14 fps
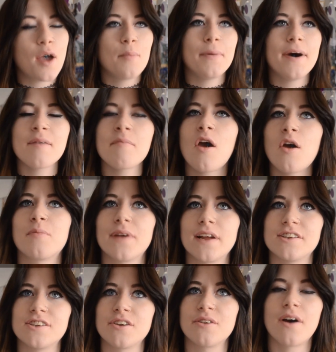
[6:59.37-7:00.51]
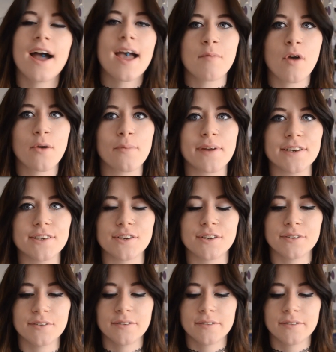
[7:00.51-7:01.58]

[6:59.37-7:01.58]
But I am hoping to.